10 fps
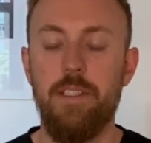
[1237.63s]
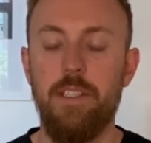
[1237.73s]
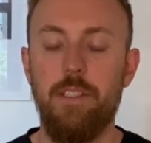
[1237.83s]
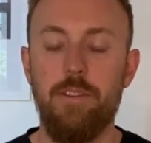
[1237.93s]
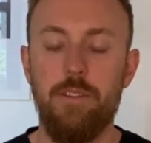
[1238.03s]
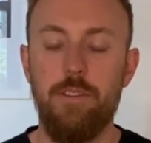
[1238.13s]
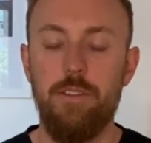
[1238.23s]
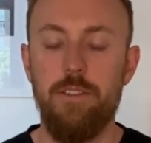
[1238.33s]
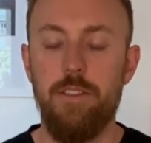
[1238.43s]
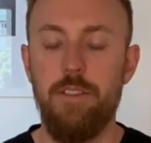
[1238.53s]
your
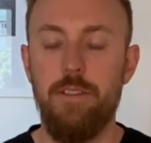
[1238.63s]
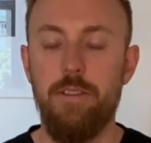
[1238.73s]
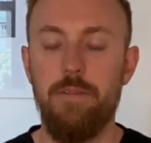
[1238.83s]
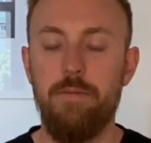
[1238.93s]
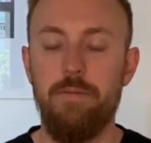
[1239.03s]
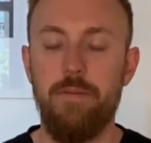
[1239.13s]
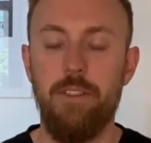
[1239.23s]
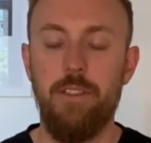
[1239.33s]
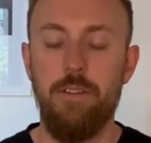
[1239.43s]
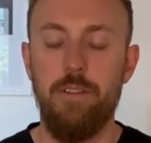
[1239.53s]
torso,
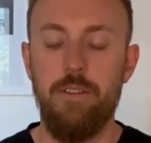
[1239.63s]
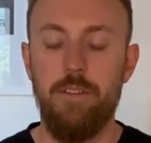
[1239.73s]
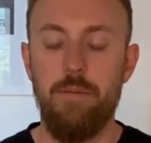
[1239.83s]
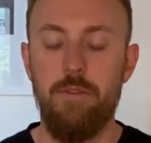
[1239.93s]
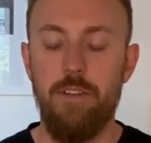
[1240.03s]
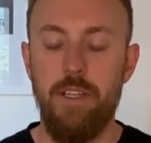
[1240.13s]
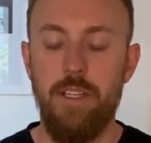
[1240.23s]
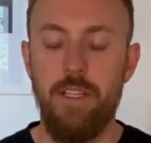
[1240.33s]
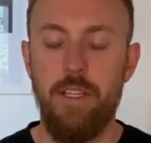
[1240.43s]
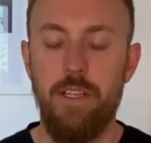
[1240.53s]
notice your
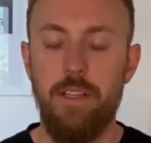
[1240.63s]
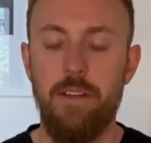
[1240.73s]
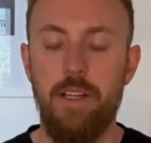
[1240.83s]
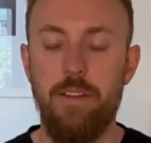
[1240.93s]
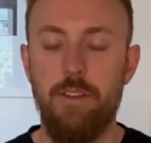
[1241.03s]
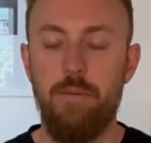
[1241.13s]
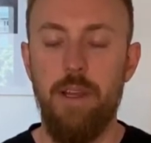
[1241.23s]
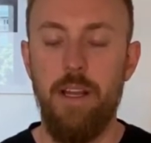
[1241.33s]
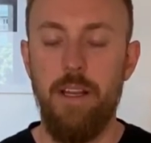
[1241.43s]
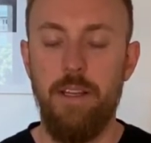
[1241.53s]
breathing and your
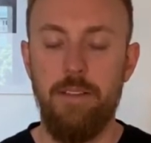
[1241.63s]
belly.